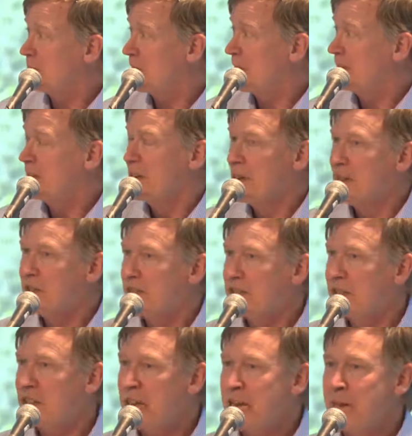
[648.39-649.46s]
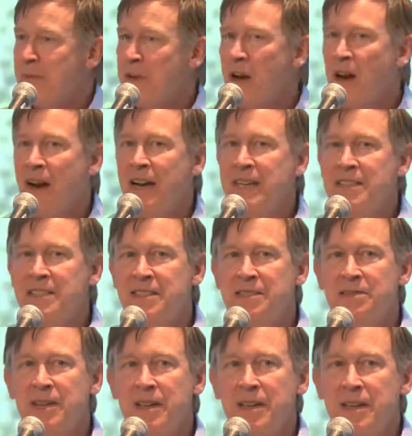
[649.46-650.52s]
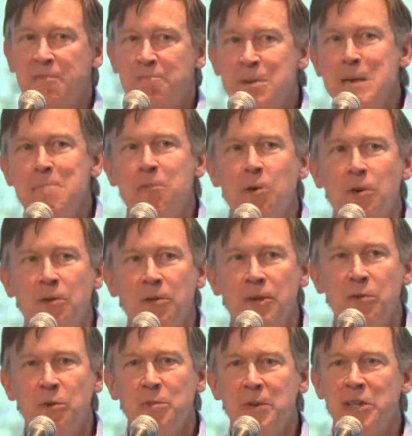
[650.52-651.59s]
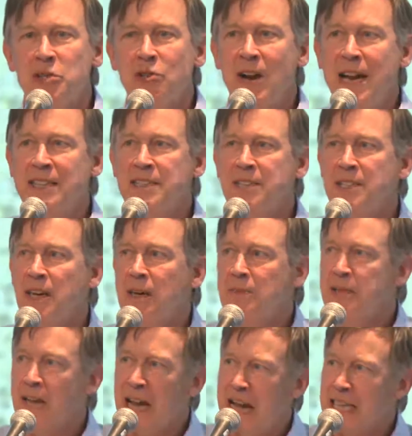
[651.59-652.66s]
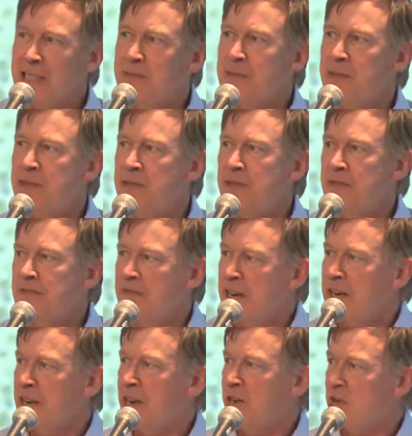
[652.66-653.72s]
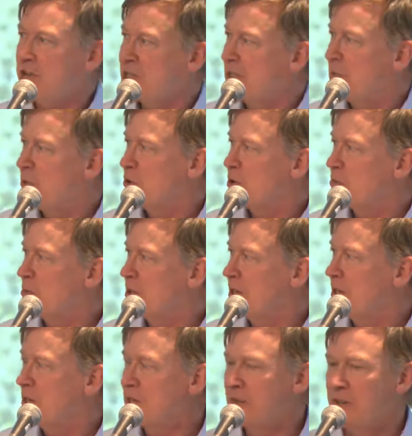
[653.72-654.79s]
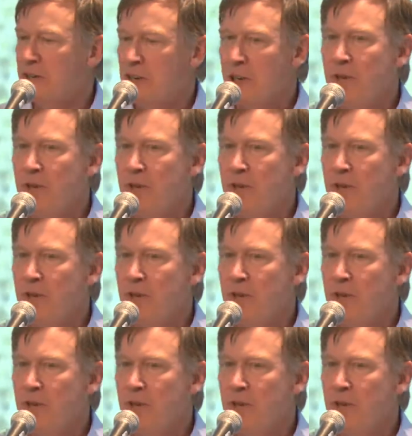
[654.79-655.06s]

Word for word: And the same kinds of people that would be attracted to come to Aspen or Vail or Steamboat Springs or